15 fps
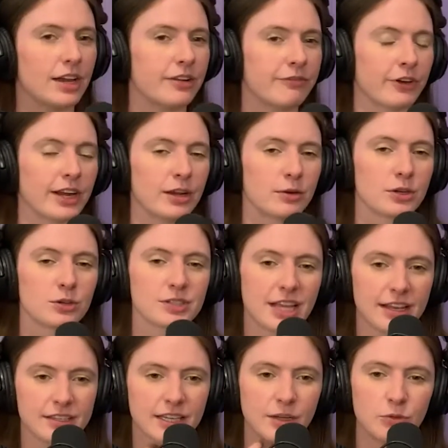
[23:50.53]
For anyone who's
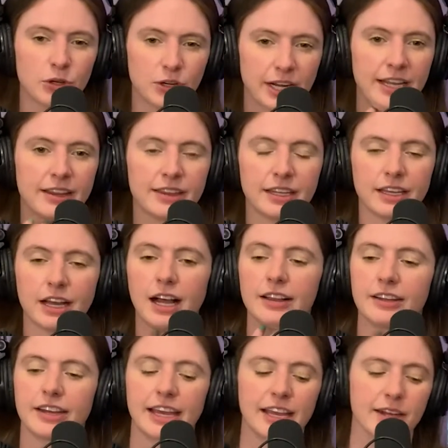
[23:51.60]
asking, we were at the
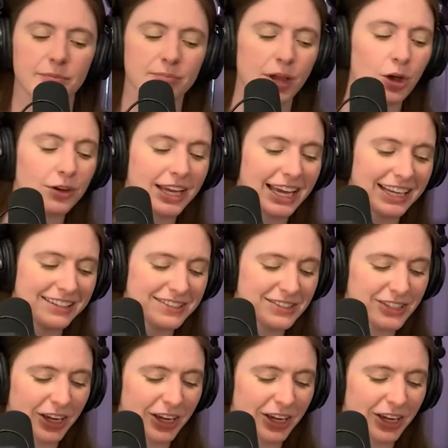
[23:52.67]
Holiday Inn. Okay, so